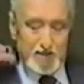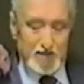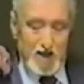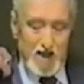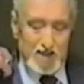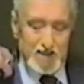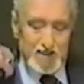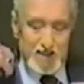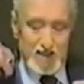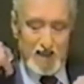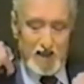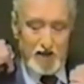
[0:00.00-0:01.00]
of honesty,
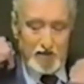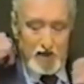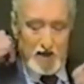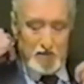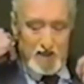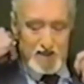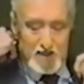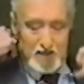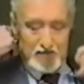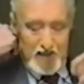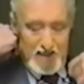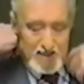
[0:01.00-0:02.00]
however, I must
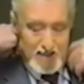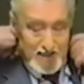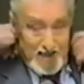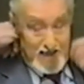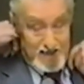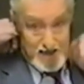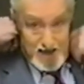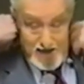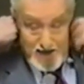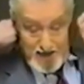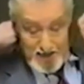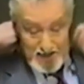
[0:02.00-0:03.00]
confess that in
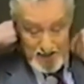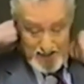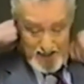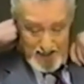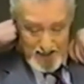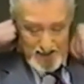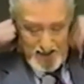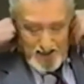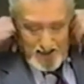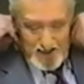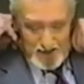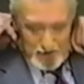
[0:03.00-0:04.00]
1996,
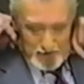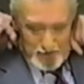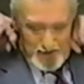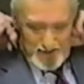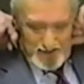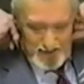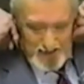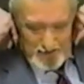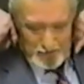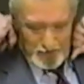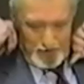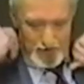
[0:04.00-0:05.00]
this was written in
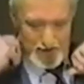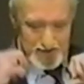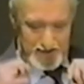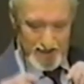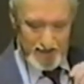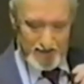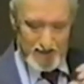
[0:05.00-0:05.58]
April 26,